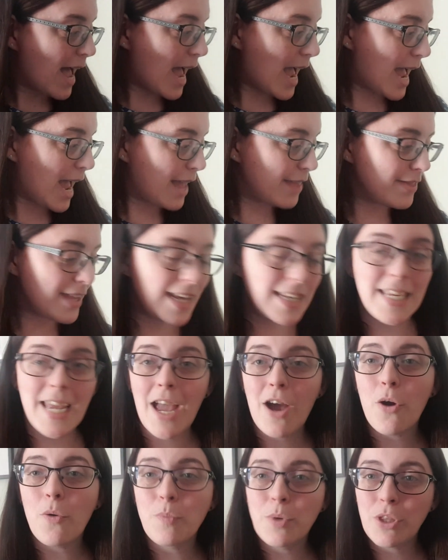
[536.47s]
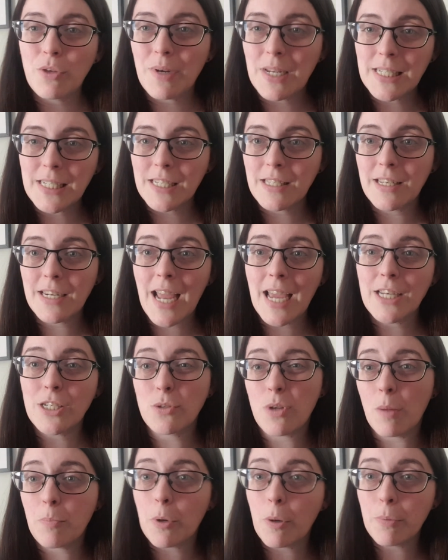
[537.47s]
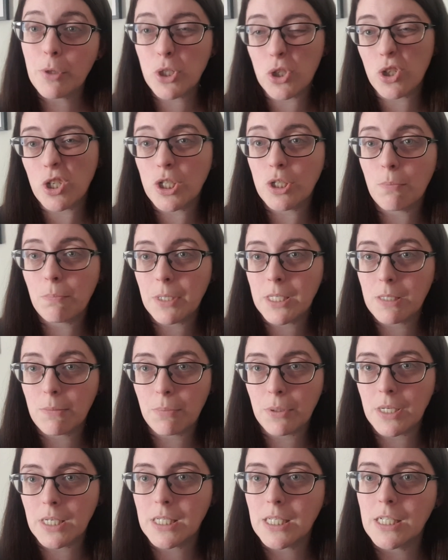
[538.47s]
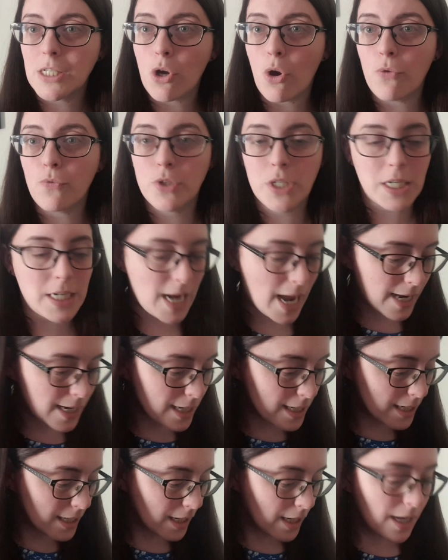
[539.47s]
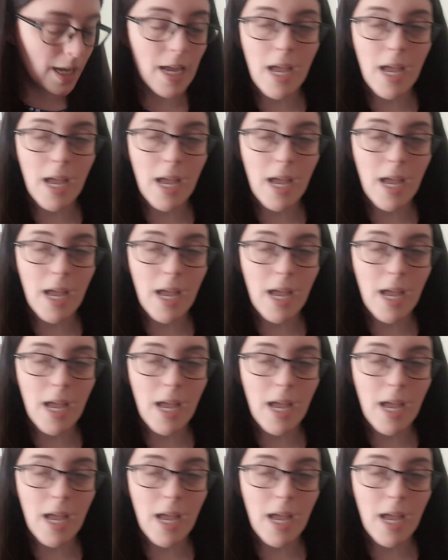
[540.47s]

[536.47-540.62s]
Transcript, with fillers: and then yeah, on with the rest of the night. So I'll probably show you some bits and pieces of tonight.